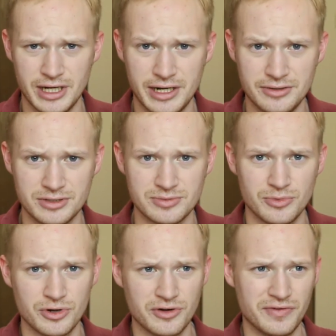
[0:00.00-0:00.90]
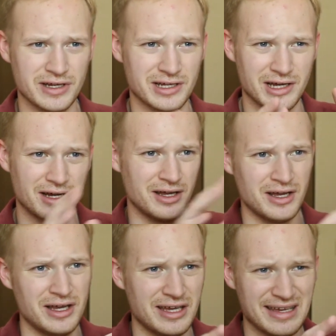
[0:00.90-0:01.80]
title. It's more of like a
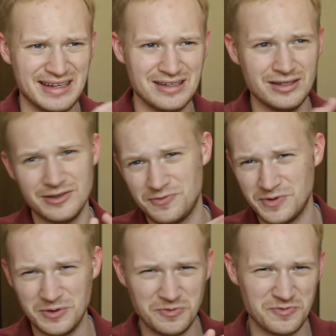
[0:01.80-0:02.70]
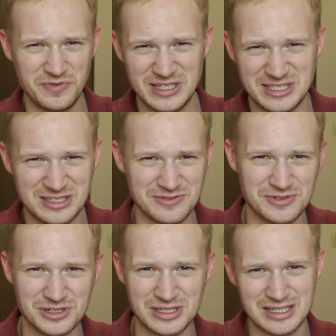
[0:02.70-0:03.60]
indie film
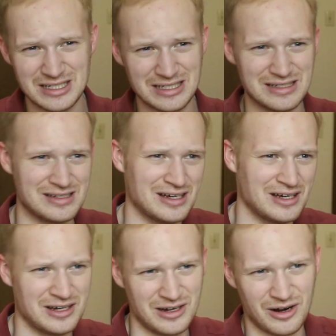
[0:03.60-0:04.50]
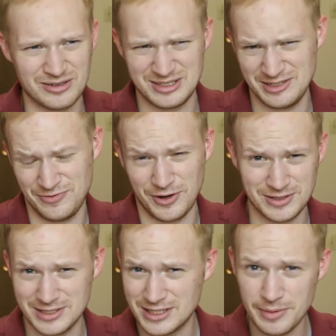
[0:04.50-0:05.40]
festival-y,
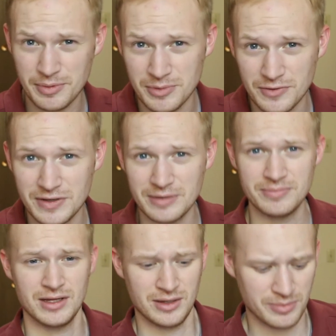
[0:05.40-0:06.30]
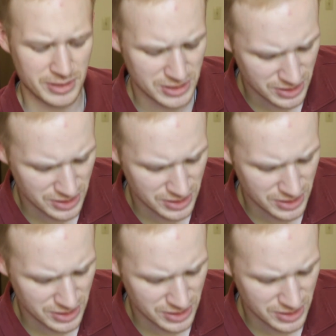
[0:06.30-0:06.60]
artsy-fartsy type of movie. But it